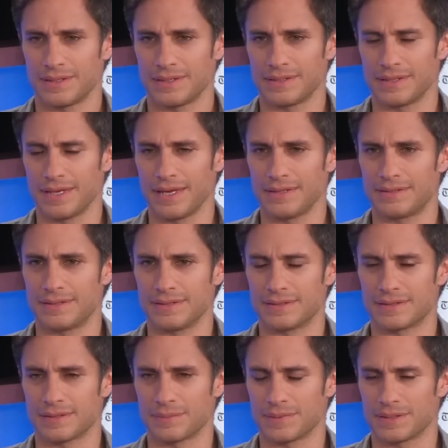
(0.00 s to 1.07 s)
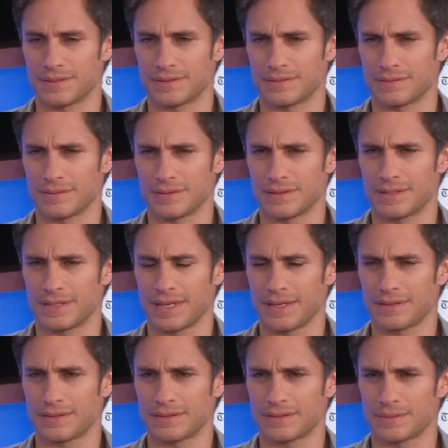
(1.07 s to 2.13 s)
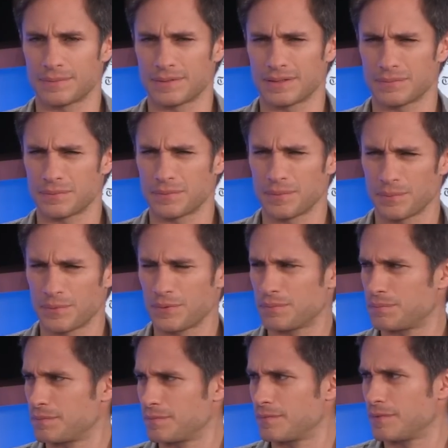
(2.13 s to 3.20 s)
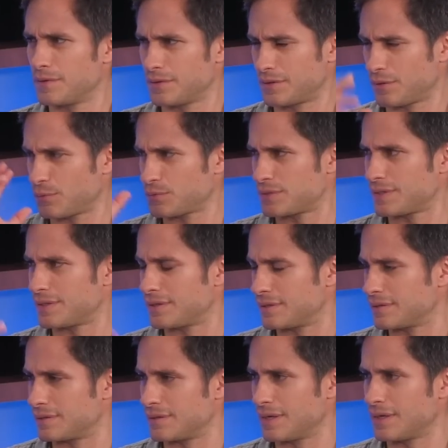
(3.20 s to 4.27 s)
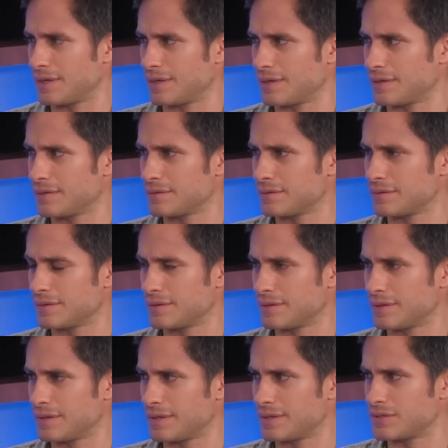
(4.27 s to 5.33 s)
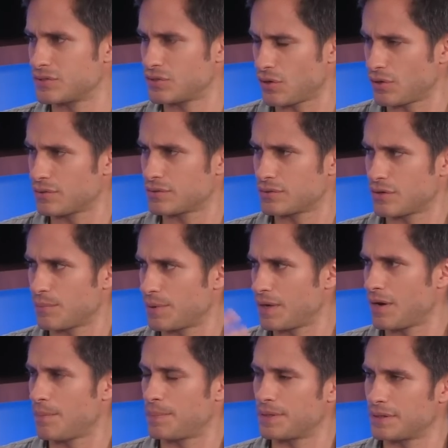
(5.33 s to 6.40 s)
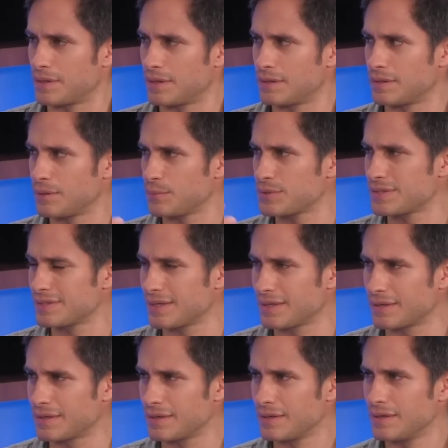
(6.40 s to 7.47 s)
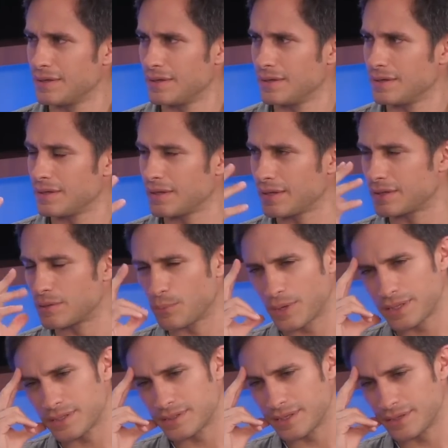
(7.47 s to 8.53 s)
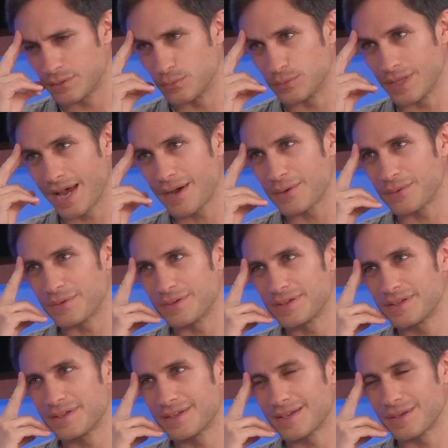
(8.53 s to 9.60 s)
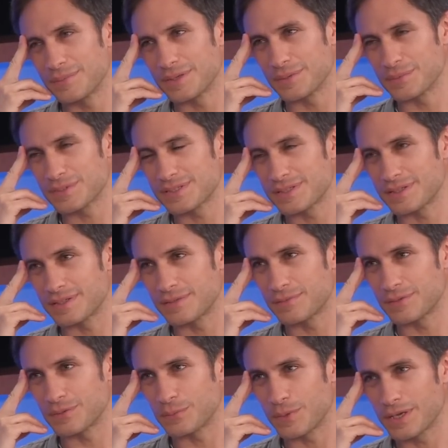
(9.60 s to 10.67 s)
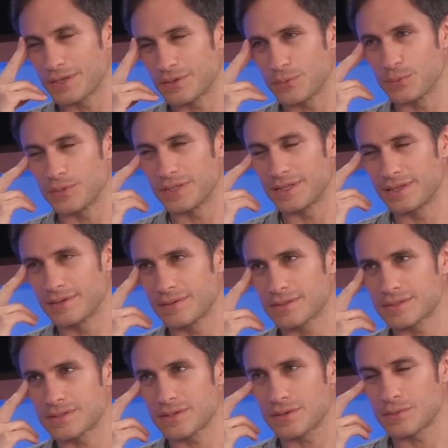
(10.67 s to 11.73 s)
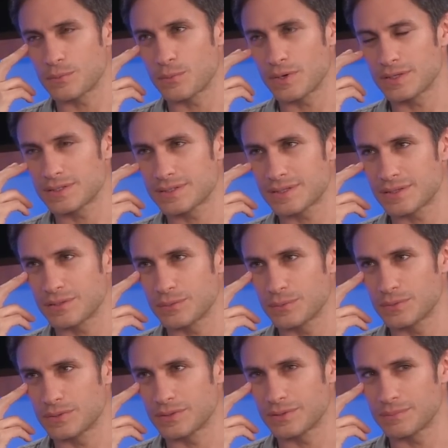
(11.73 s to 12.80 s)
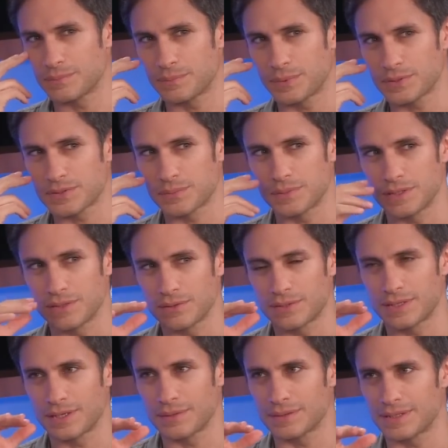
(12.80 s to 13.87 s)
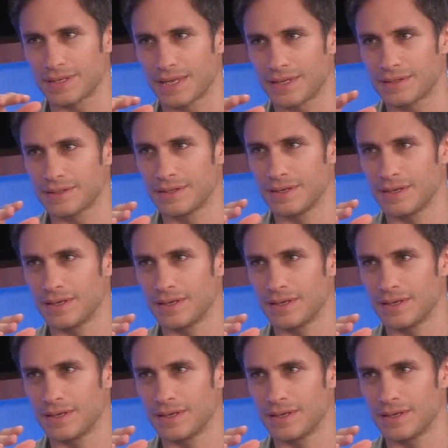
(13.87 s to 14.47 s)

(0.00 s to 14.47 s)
in the 80s, I mean, early 90s, I mean, I remember very closely his songs coming up, and it wasn't like the way that they do now. I mean, it was in a different way. You would hear the song once, and you wouldn't possibly not hear it again